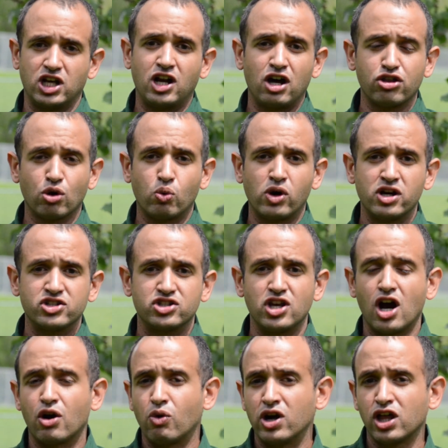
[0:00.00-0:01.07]
In other words, they
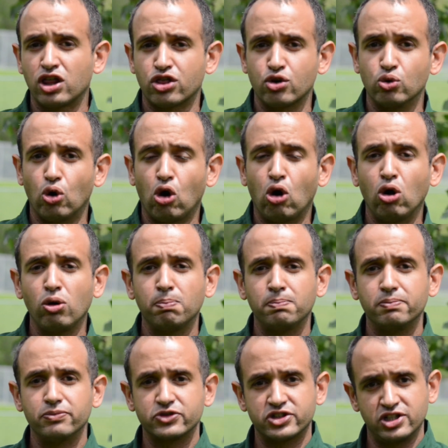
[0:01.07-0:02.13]
are running through all
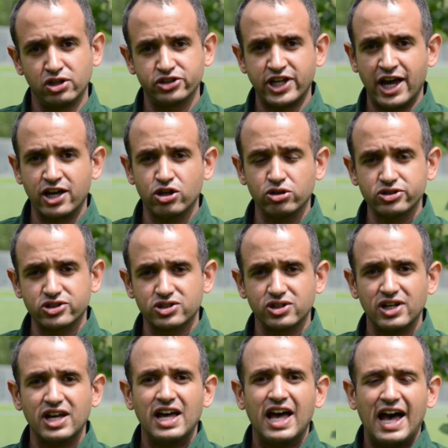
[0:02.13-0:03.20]
tilt angles
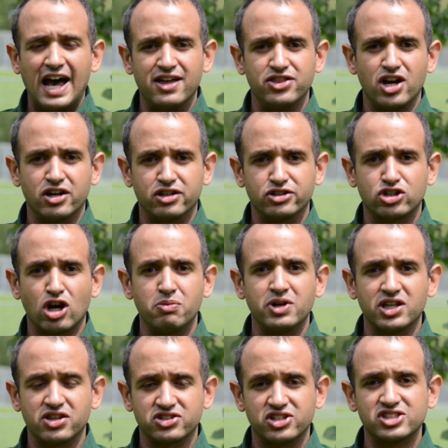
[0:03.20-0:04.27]
and they are
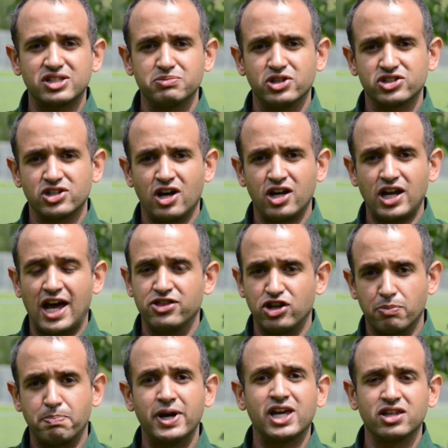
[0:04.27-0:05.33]
determining the system design, and
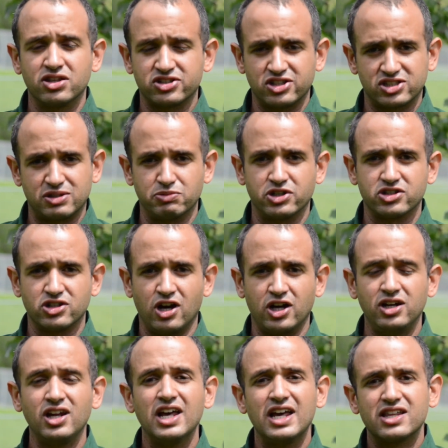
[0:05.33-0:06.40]
they're picking the system
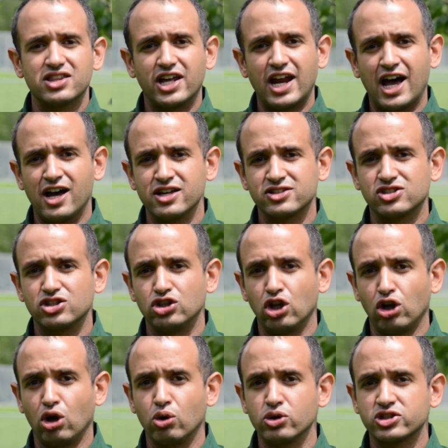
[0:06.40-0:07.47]
design that has the
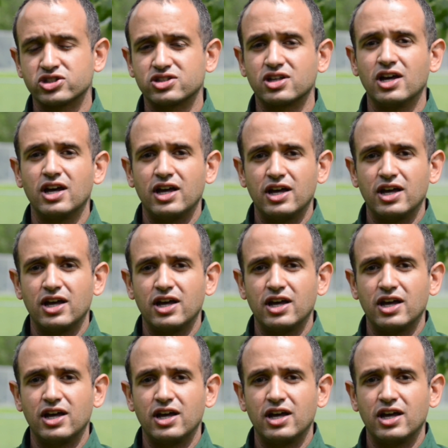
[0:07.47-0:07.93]
lowest